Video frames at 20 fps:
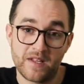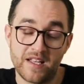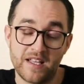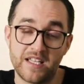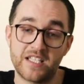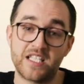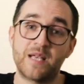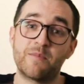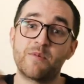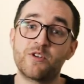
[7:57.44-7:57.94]

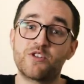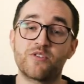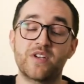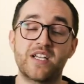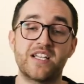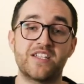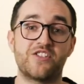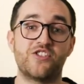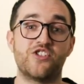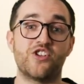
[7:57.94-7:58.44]
This
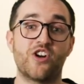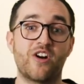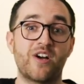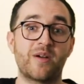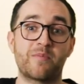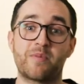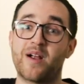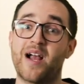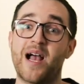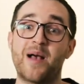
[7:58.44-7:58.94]
imagery is
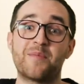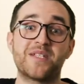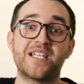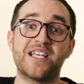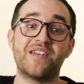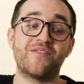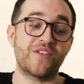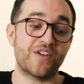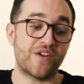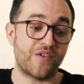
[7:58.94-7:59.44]
jarring, perhaps
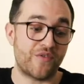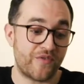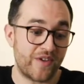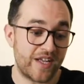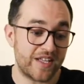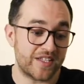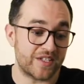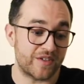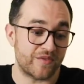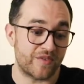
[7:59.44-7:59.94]
even
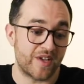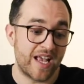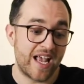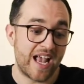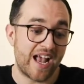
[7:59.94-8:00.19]
offensive.